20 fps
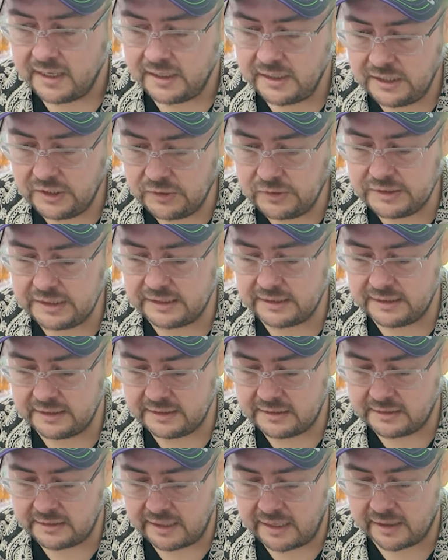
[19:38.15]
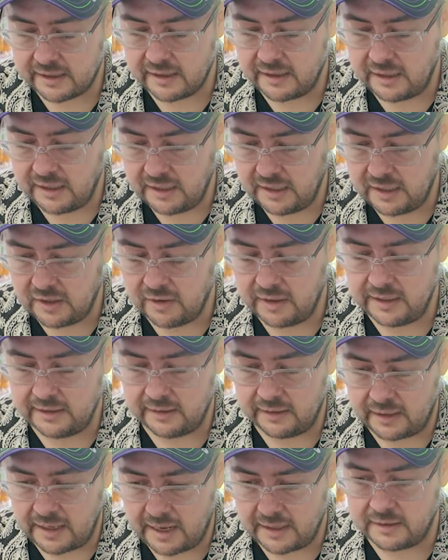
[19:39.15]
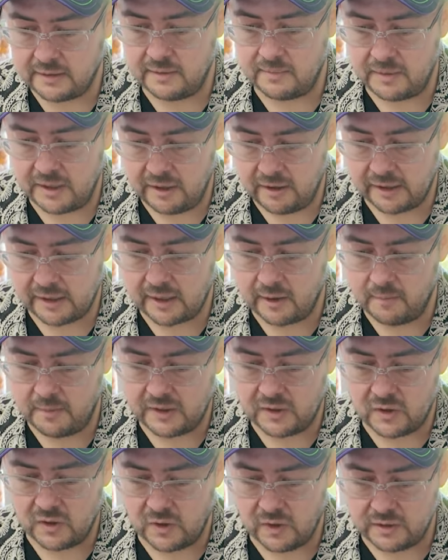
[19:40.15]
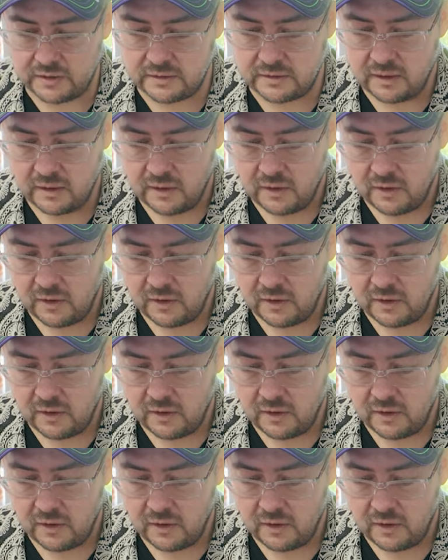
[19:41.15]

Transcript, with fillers: using this deck here in Latin America because,